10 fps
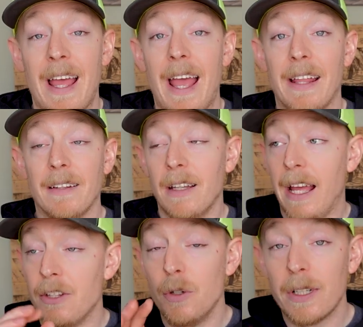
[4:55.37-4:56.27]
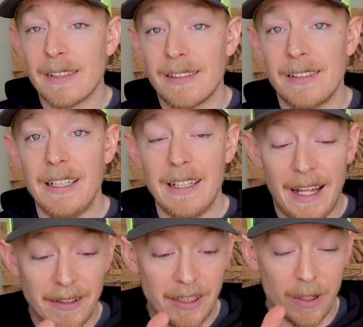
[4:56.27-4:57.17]
And you can see
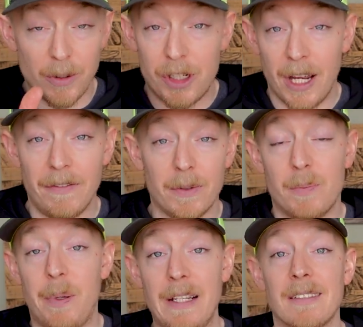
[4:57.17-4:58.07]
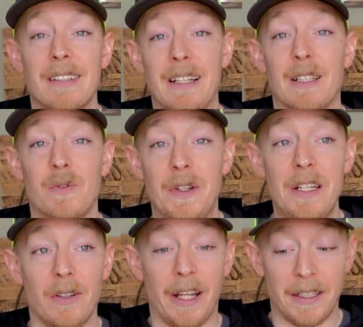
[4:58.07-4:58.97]
that, you know, Jeff was basically in this
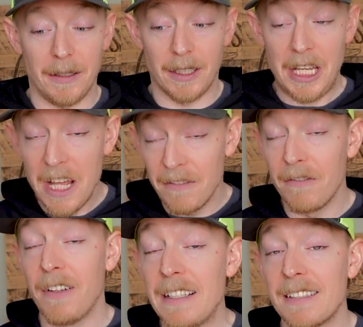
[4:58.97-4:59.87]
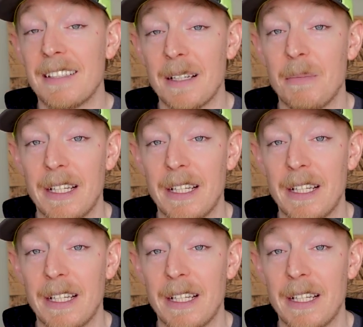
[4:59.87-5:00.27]
video like convincing